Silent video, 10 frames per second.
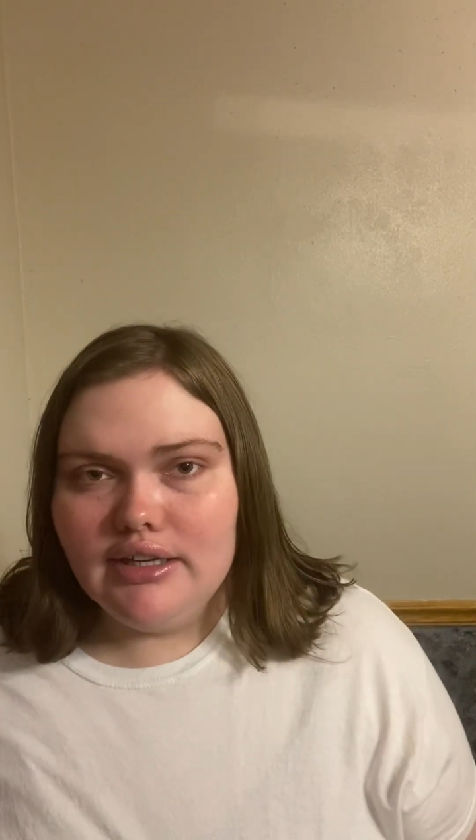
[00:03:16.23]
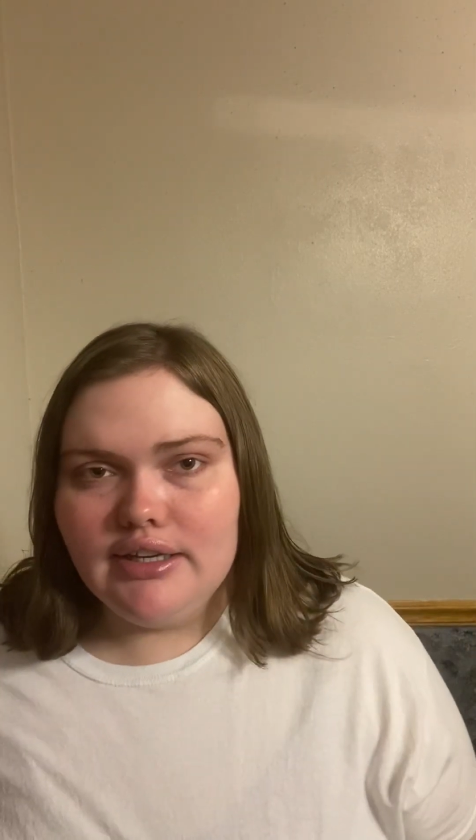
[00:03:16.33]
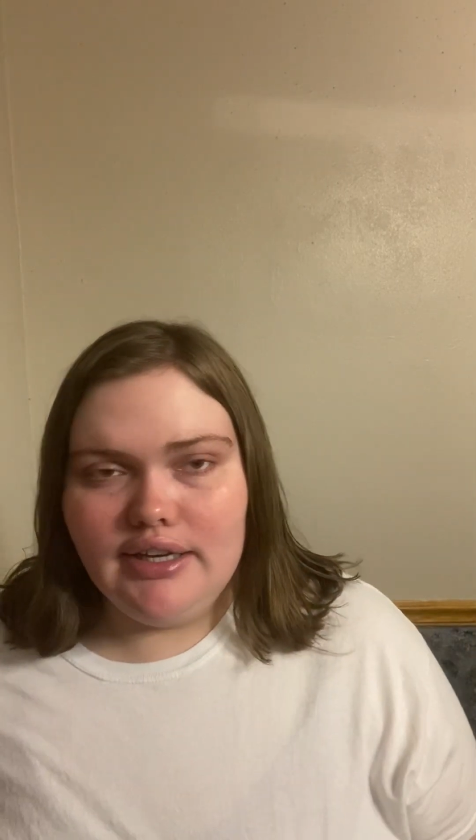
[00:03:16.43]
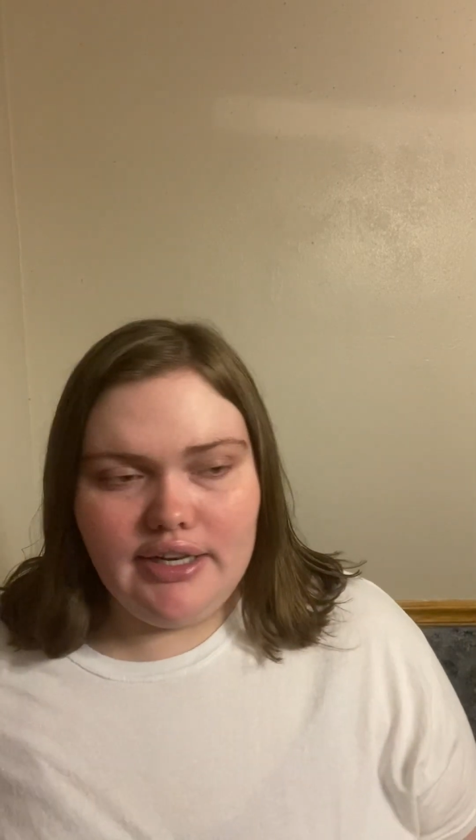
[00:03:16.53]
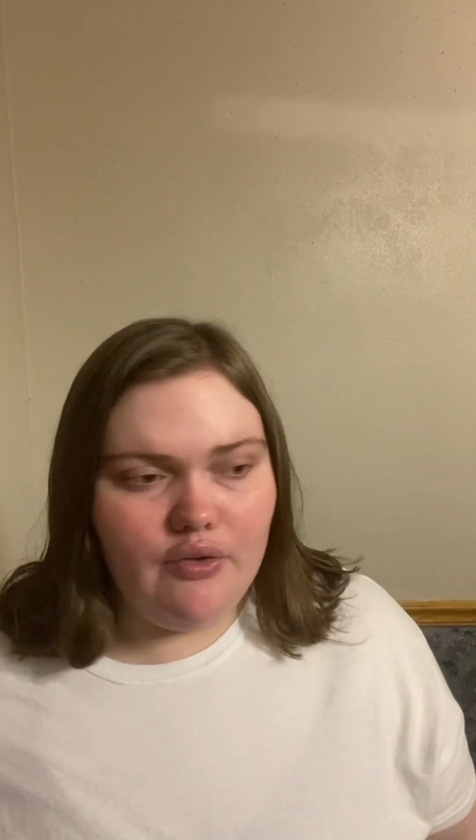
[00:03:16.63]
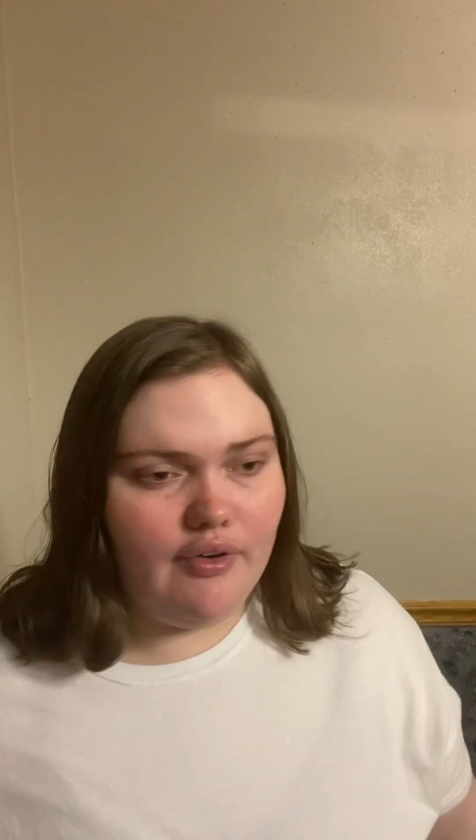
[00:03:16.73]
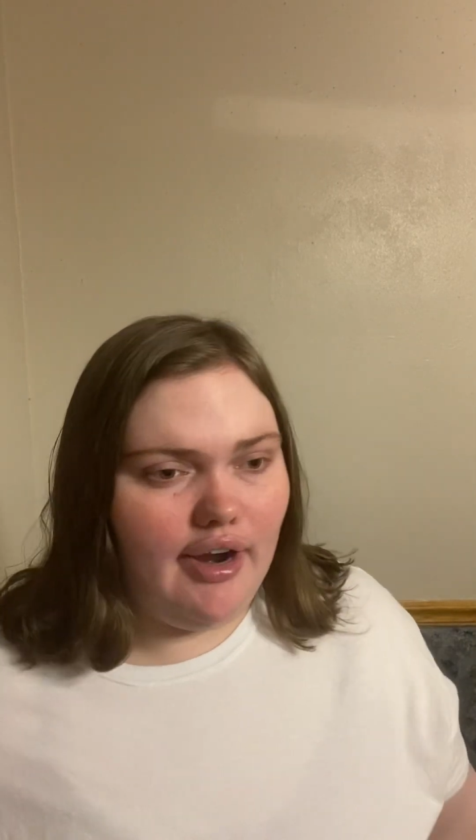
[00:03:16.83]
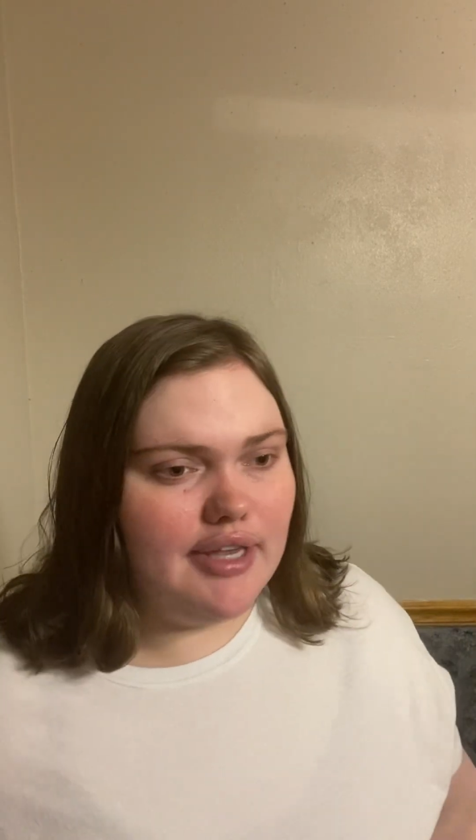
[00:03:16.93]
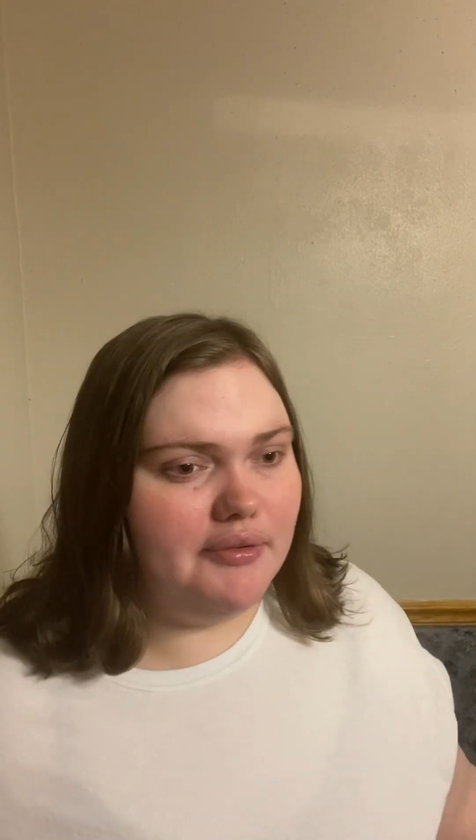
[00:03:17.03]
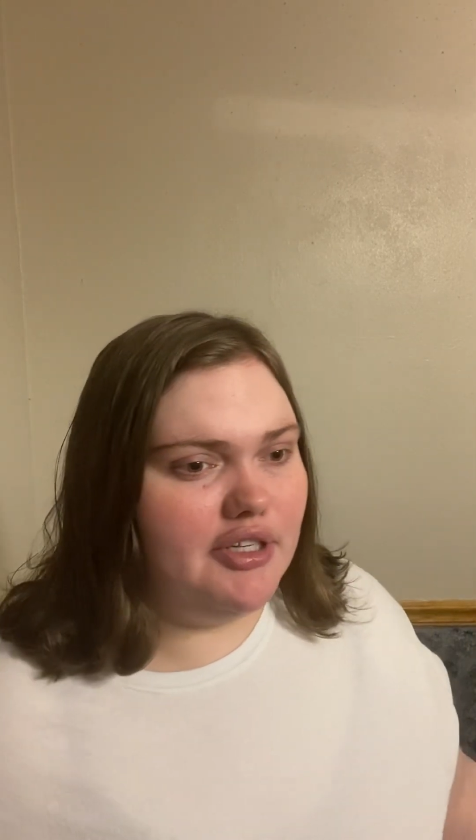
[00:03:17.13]
getting
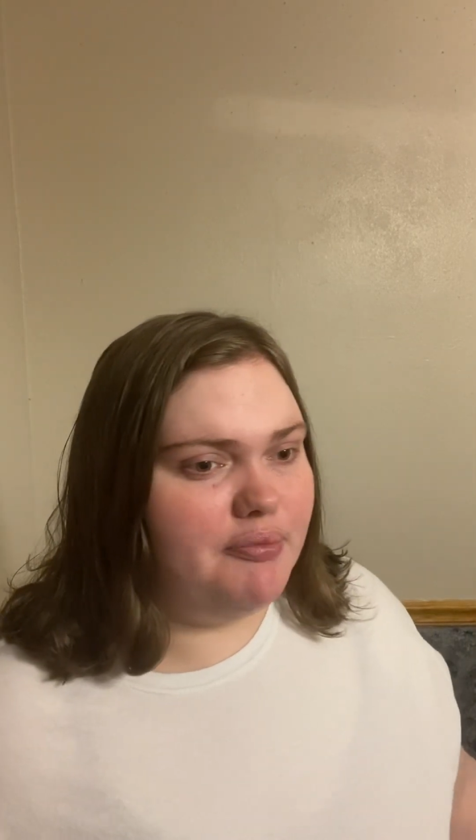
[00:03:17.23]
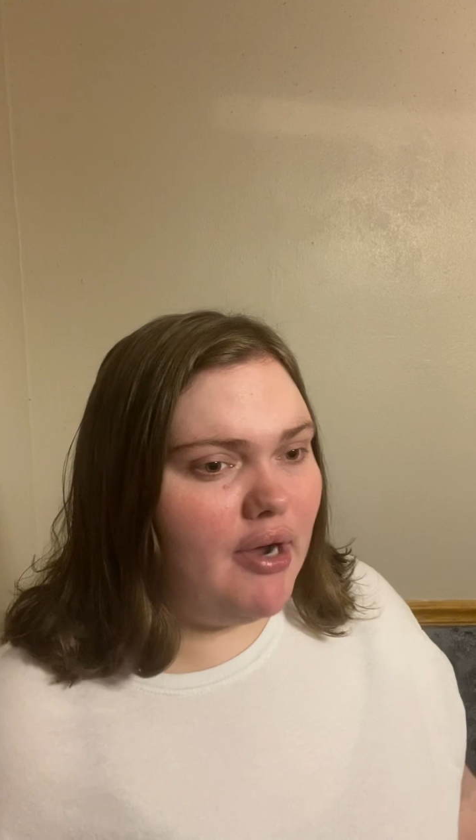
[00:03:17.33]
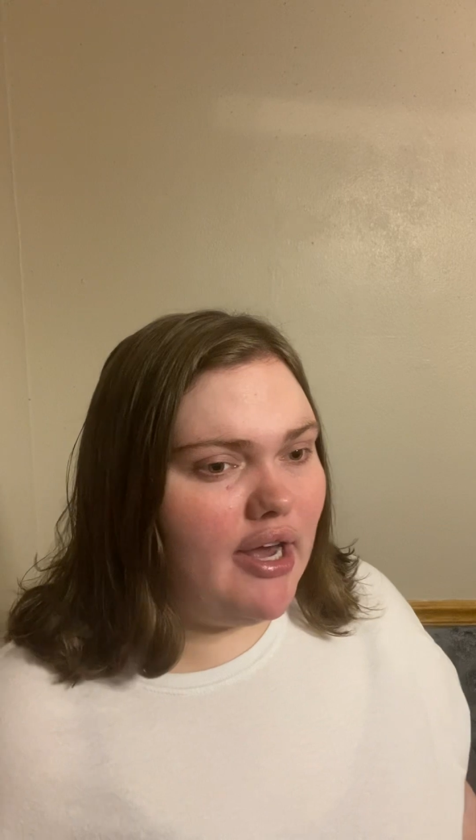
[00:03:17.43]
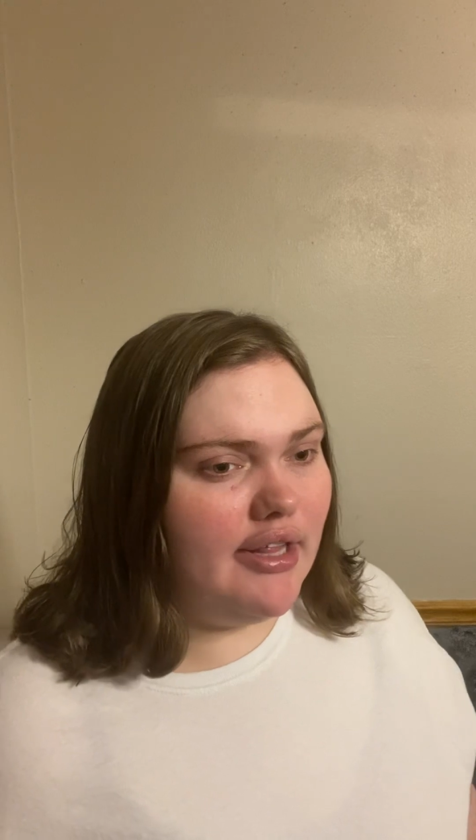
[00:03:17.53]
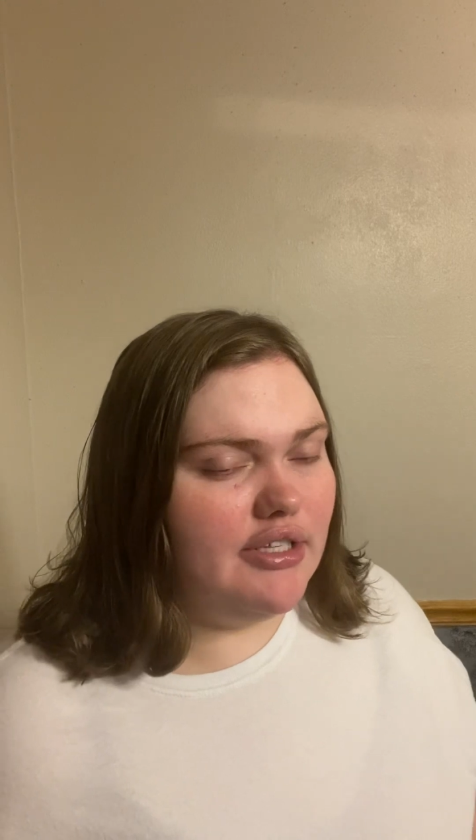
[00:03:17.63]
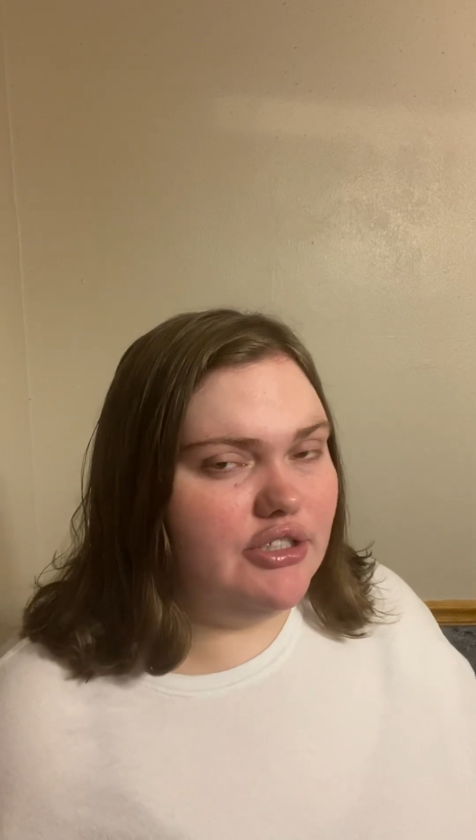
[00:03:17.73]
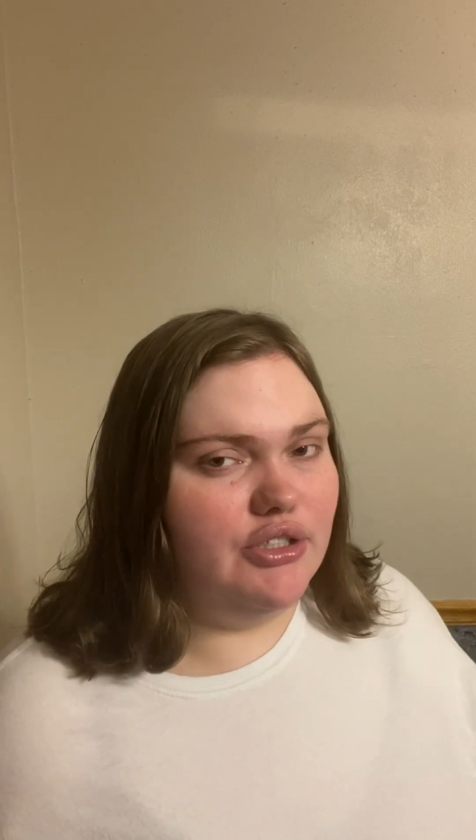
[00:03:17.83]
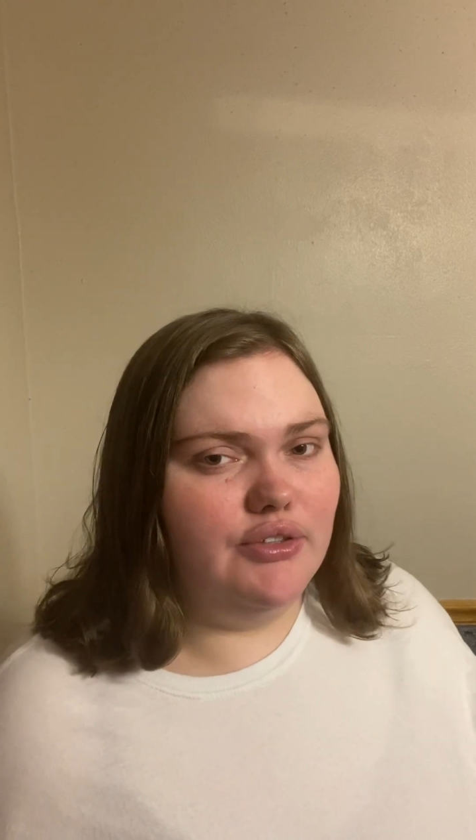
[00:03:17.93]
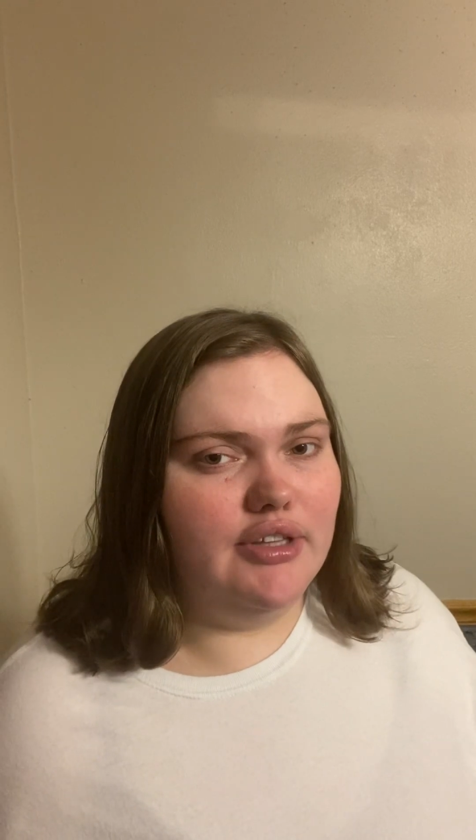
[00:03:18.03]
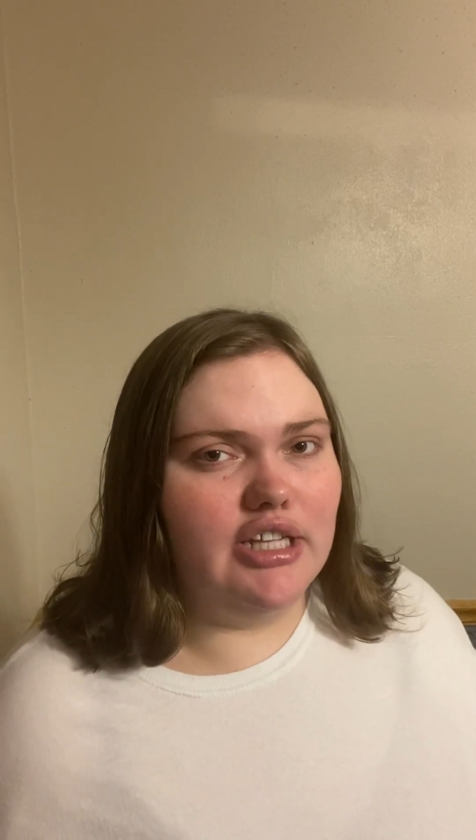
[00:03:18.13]
Raspberry's
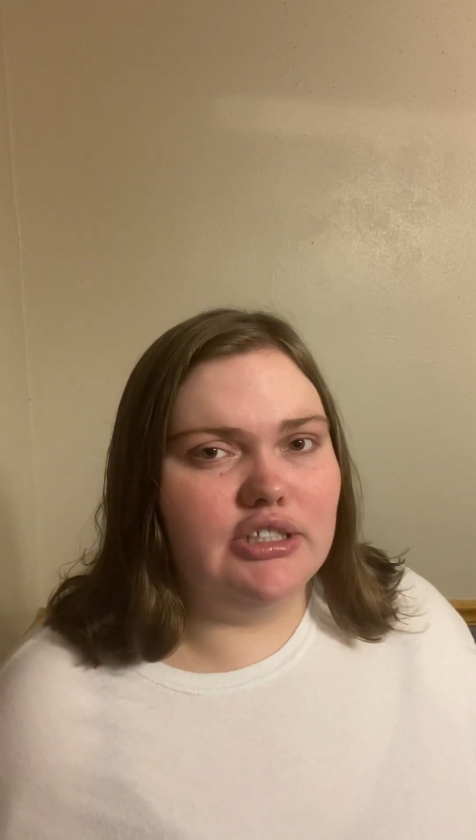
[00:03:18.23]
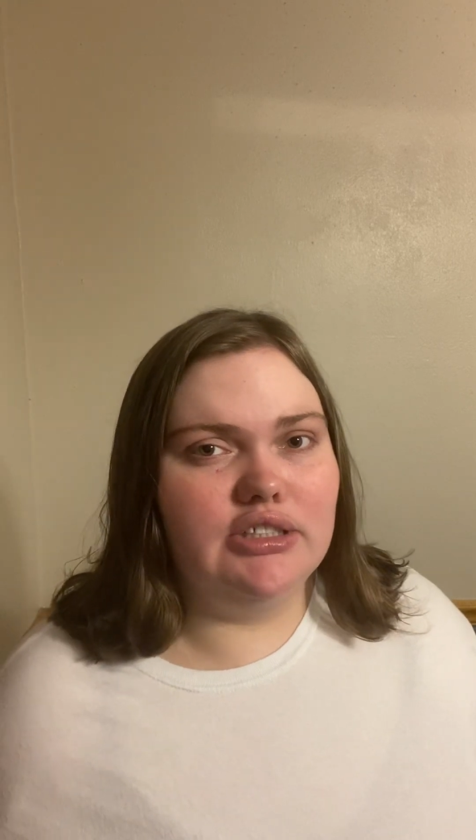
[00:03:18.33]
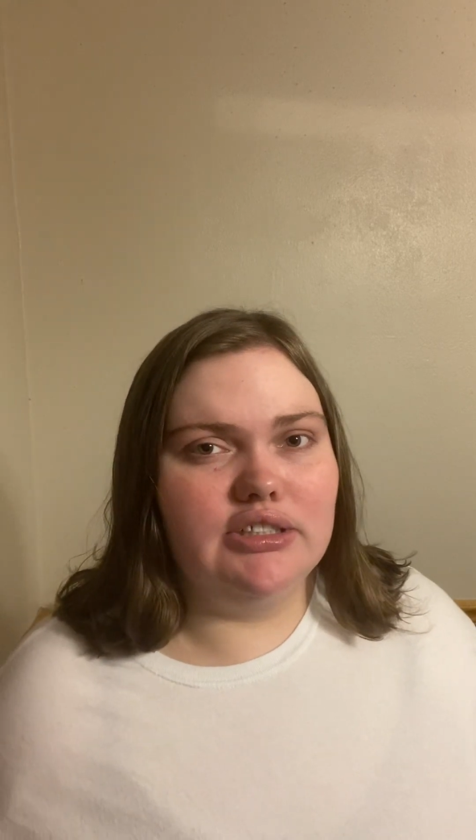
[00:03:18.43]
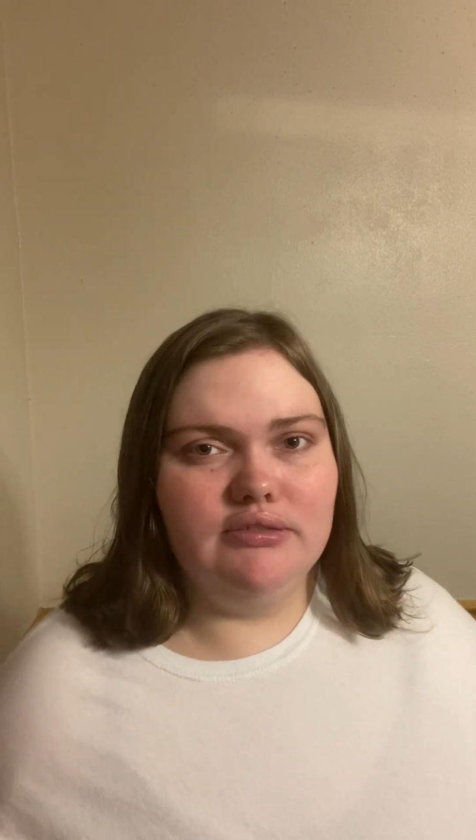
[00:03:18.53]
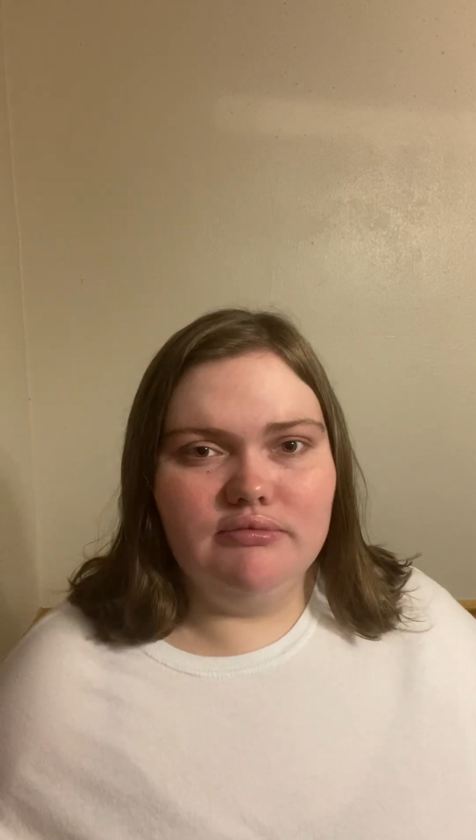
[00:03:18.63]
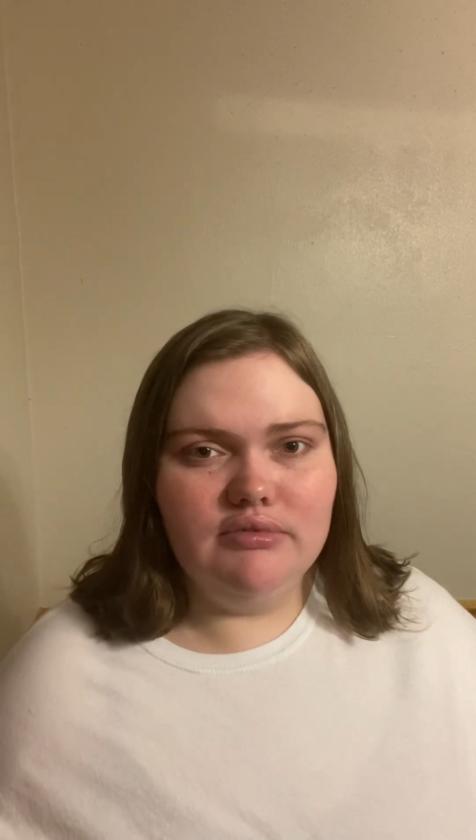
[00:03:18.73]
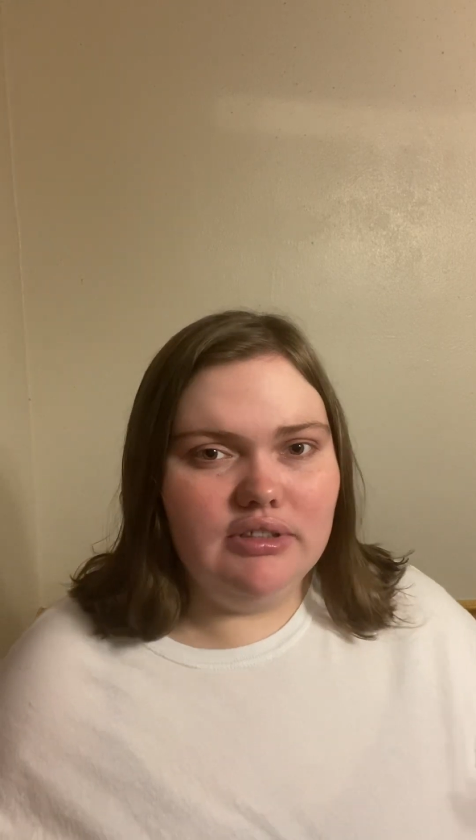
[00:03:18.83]
bodysuit, that's